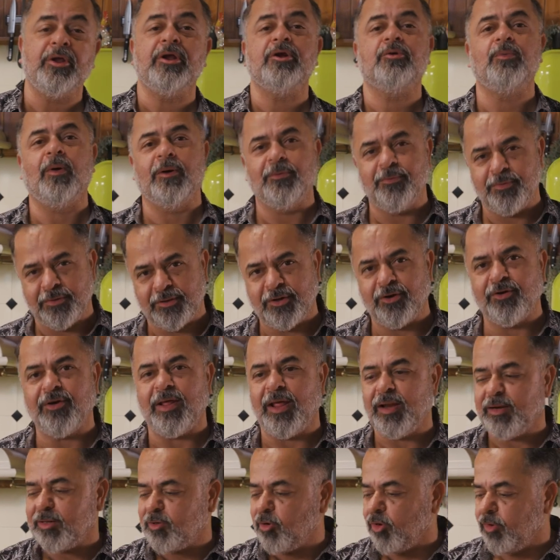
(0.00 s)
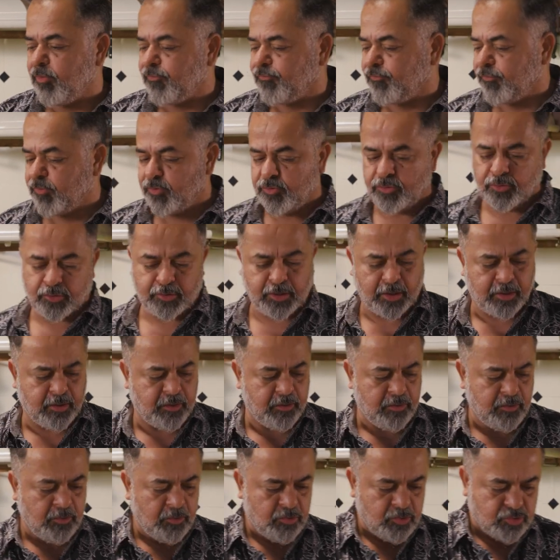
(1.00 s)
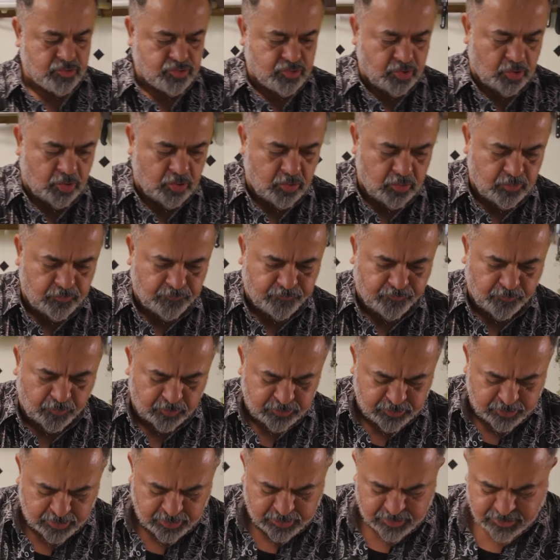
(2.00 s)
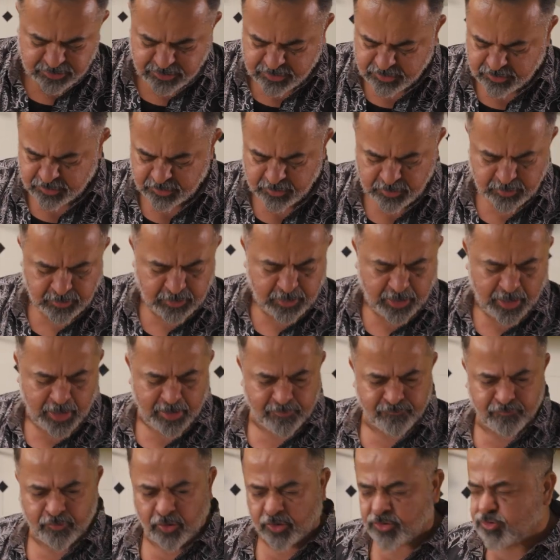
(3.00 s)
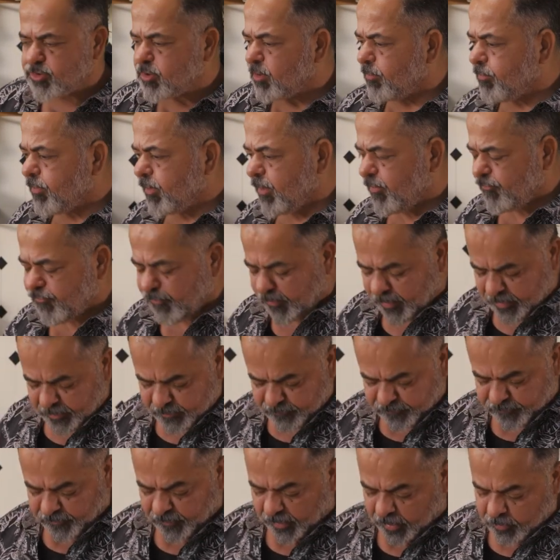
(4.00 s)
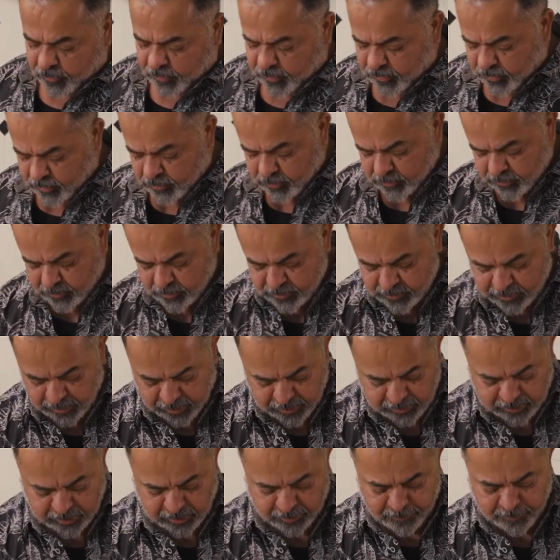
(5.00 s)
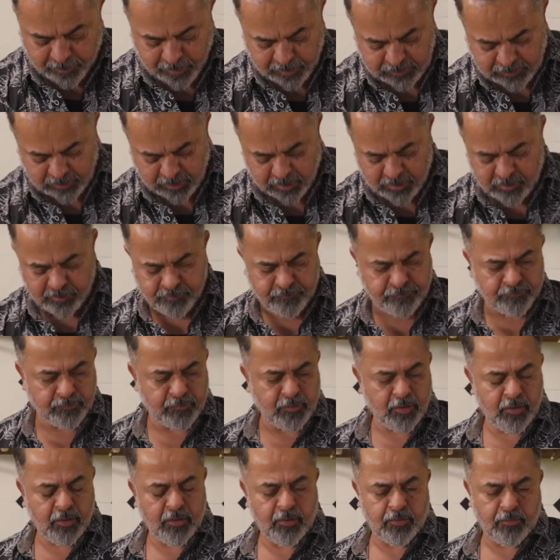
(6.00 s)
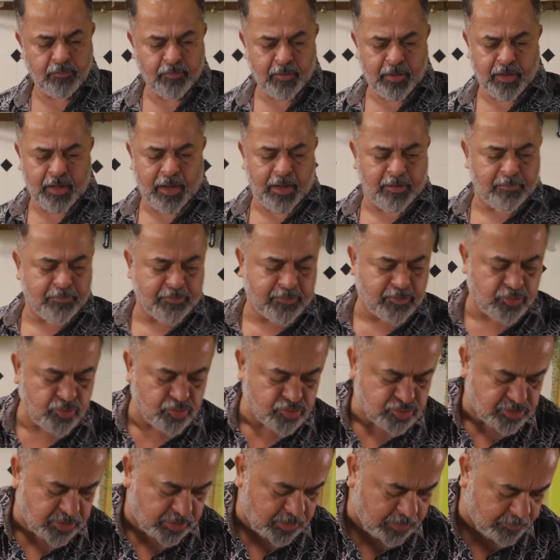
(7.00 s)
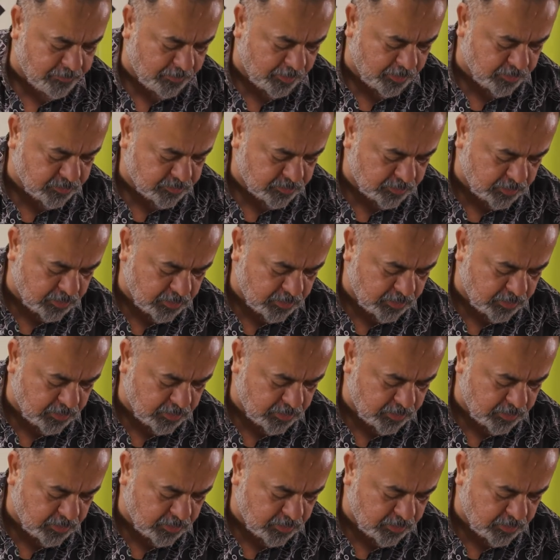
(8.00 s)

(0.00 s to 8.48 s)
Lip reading: it one without alcohol for you, okay? So, for this, I've got some refined flour, yani ke maida, where I'm using about